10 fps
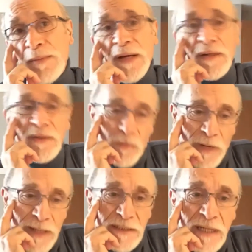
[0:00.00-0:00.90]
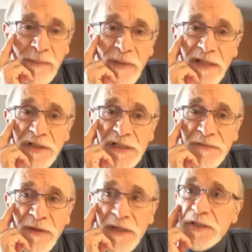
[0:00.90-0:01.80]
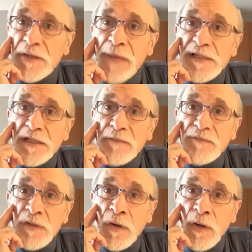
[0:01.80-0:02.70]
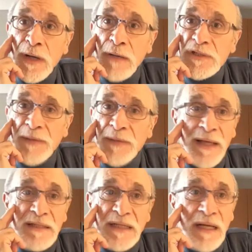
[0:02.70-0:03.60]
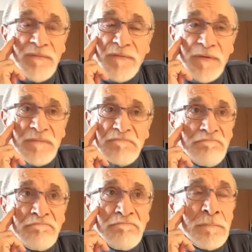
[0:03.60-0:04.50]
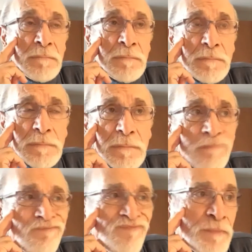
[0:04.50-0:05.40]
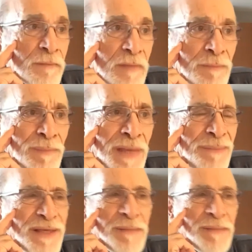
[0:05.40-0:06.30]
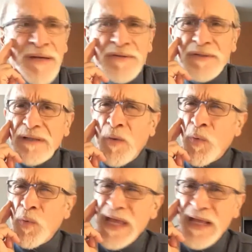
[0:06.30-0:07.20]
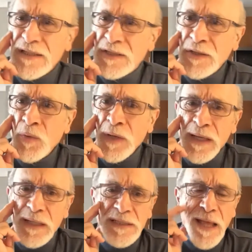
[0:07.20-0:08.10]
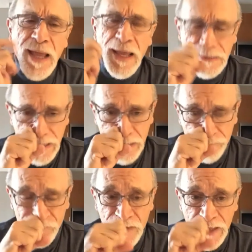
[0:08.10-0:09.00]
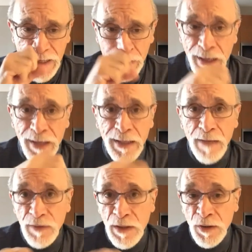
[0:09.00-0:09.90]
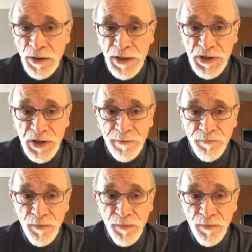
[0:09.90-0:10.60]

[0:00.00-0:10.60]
about at the right time. I had just finished The Mask of Zorro. I was back in town for Hmm. maybe about a week, two weeks, and it fell. I got the audition.